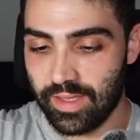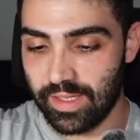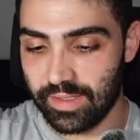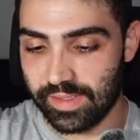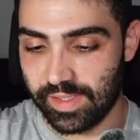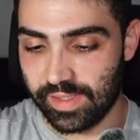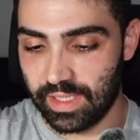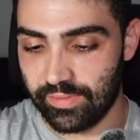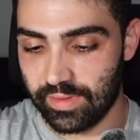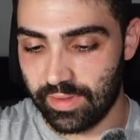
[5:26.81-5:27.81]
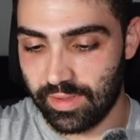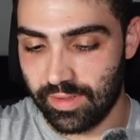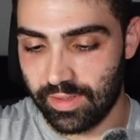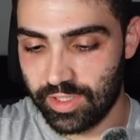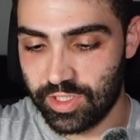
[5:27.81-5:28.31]
And then this isn't even
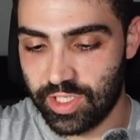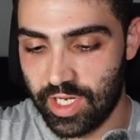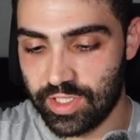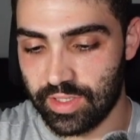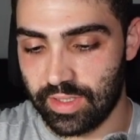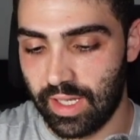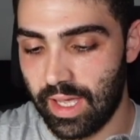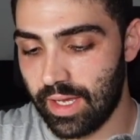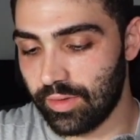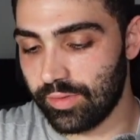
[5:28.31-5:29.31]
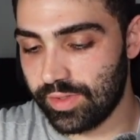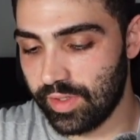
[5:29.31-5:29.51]
changing the angles.